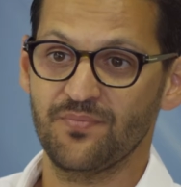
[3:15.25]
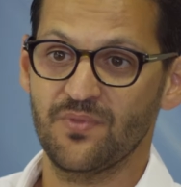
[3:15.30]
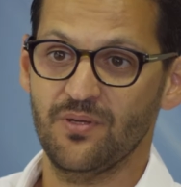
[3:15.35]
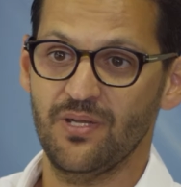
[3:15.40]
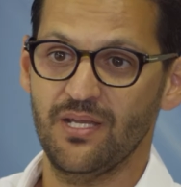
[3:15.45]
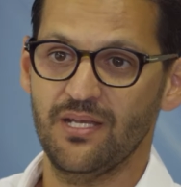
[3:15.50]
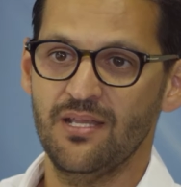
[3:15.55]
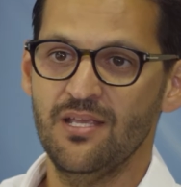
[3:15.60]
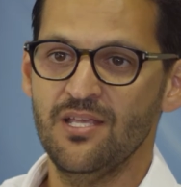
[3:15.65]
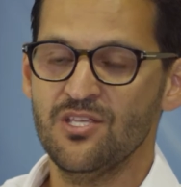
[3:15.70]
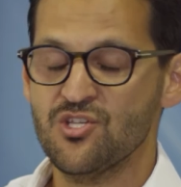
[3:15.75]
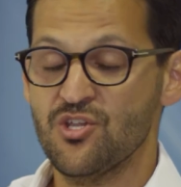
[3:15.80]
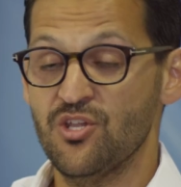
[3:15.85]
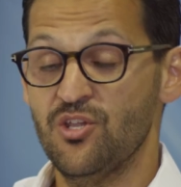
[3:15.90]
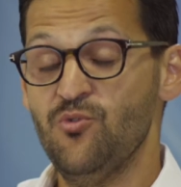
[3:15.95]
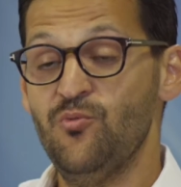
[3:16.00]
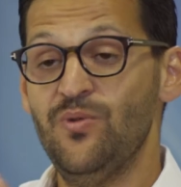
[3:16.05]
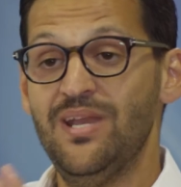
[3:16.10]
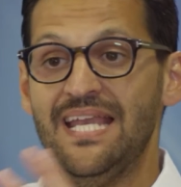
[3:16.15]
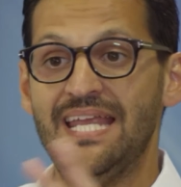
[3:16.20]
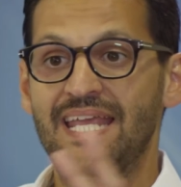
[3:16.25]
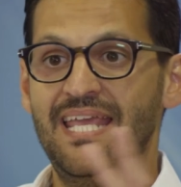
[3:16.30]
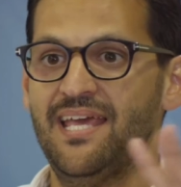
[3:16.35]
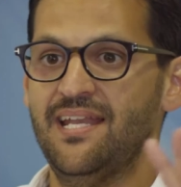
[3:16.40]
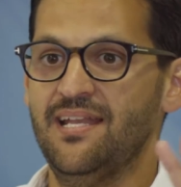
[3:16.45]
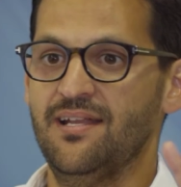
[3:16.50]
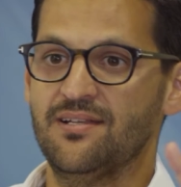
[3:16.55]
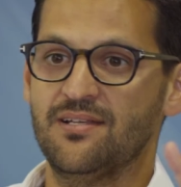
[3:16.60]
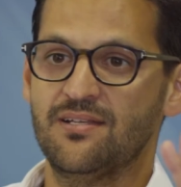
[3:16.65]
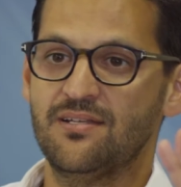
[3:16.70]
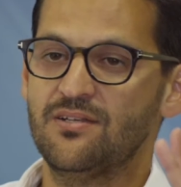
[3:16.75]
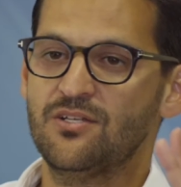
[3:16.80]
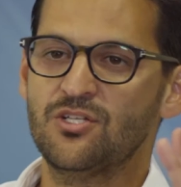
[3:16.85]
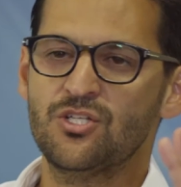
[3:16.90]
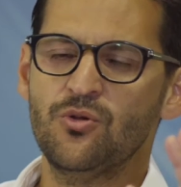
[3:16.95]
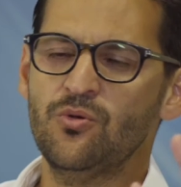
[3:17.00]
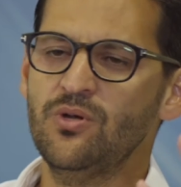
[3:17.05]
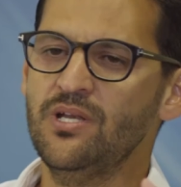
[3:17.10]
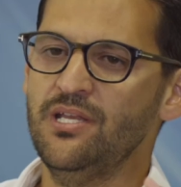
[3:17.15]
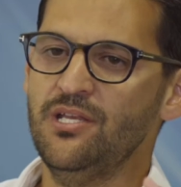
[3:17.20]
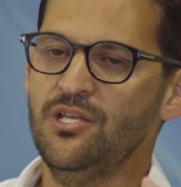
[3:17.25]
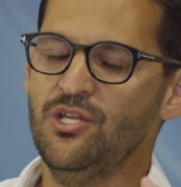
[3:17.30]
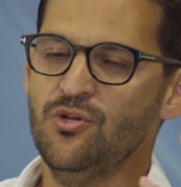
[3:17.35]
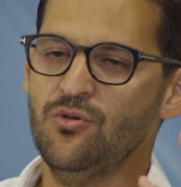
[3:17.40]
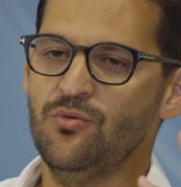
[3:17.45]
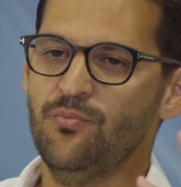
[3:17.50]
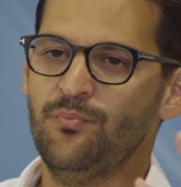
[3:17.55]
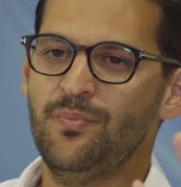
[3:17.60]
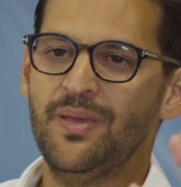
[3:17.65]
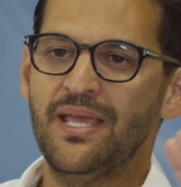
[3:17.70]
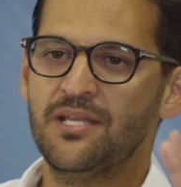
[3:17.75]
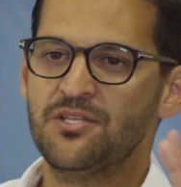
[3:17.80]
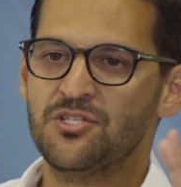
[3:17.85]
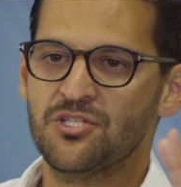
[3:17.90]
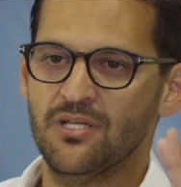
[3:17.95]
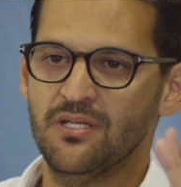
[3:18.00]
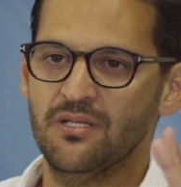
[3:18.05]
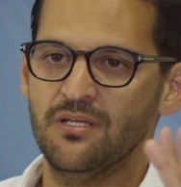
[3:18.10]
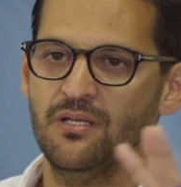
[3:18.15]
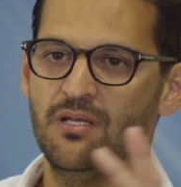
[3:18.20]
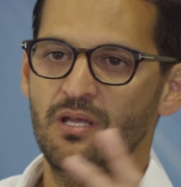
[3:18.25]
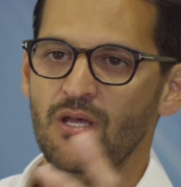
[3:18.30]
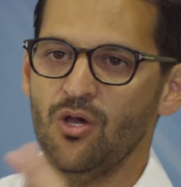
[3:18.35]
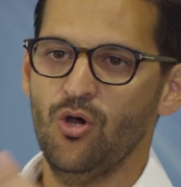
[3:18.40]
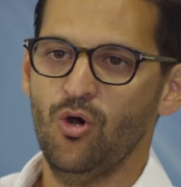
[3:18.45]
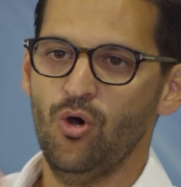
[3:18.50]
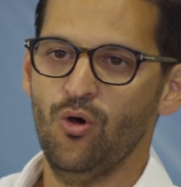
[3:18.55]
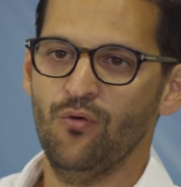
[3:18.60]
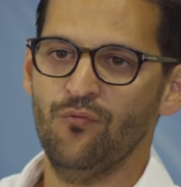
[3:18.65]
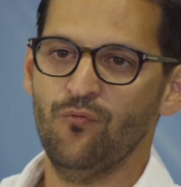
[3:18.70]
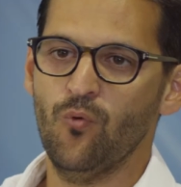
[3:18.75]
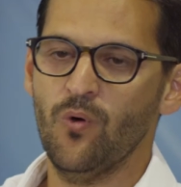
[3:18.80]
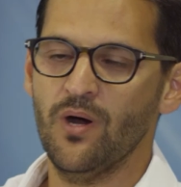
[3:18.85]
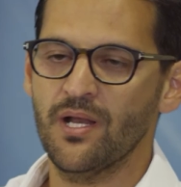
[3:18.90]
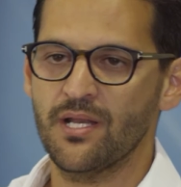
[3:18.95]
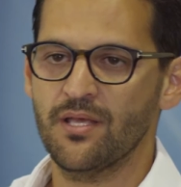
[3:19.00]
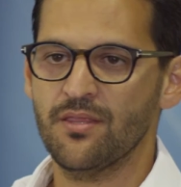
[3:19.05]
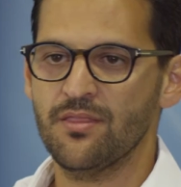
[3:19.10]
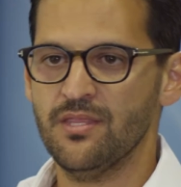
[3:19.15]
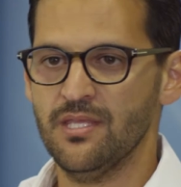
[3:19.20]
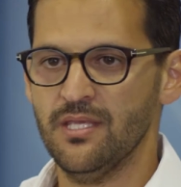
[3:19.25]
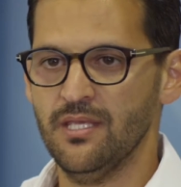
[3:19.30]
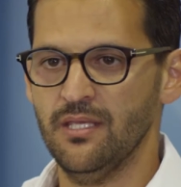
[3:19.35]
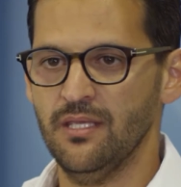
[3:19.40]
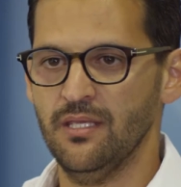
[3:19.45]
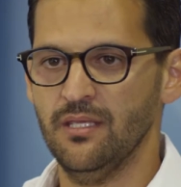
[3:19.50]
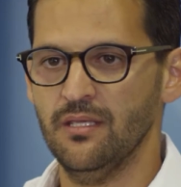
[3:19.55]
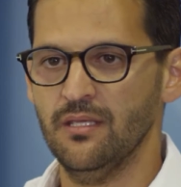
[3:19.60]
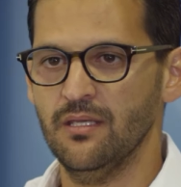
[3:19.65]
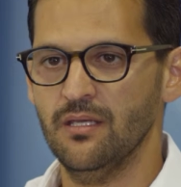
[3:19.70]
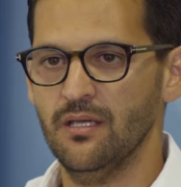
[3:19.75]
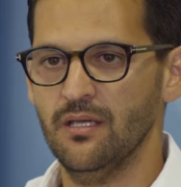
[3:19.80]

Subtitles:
Right? So you really get a totally new picture of what are the